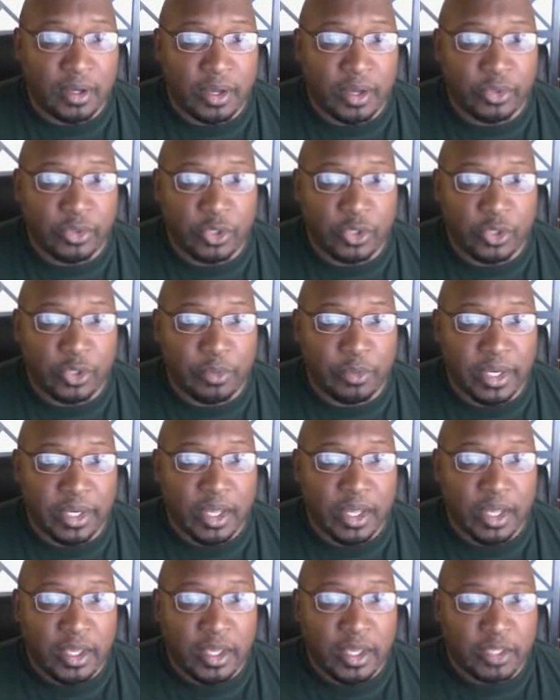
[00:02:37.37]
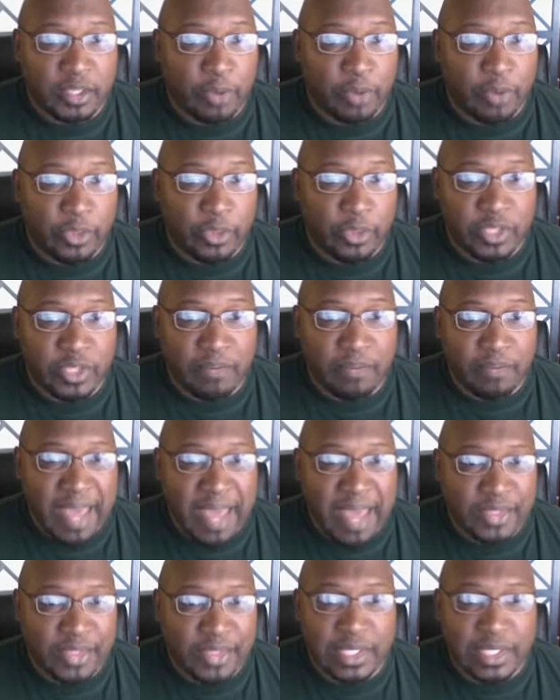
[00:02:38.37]
other two, but his brother is a
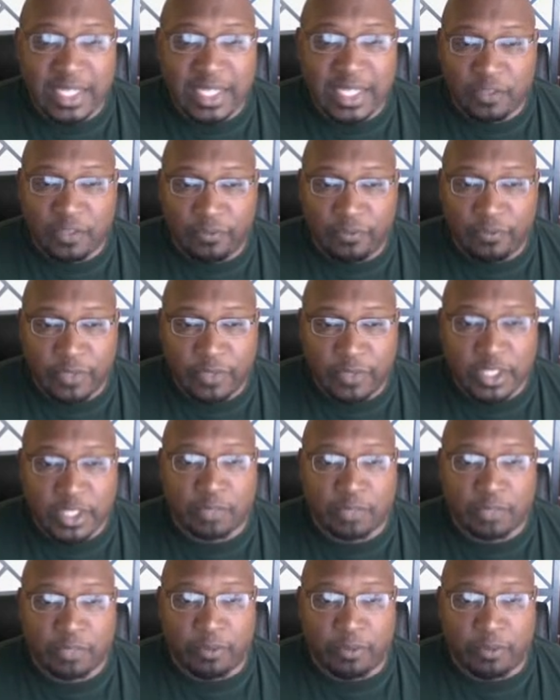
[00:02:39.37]
math slash physics